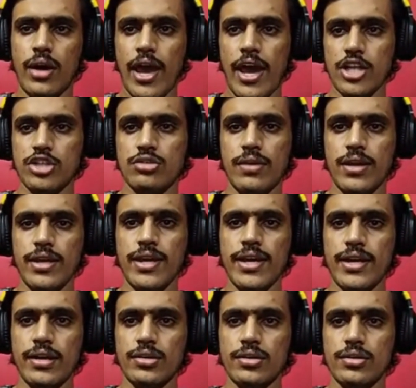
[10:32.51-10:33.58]
actually
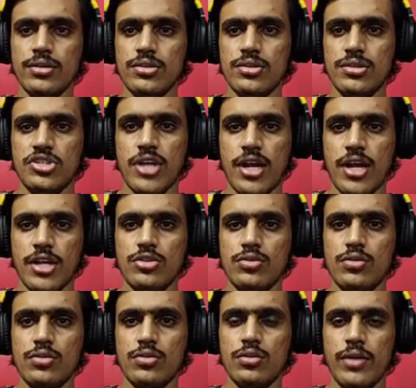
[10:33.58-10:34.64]
get a chance
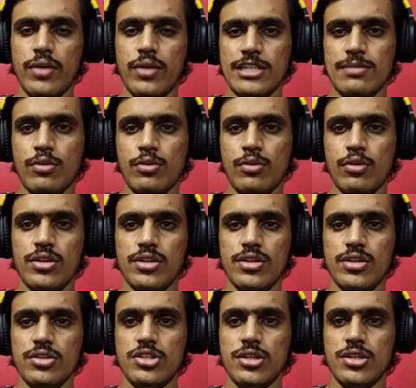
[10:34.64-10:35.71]
to explore their
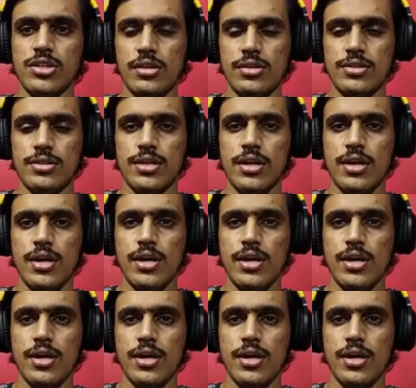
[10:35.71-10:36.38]
research skills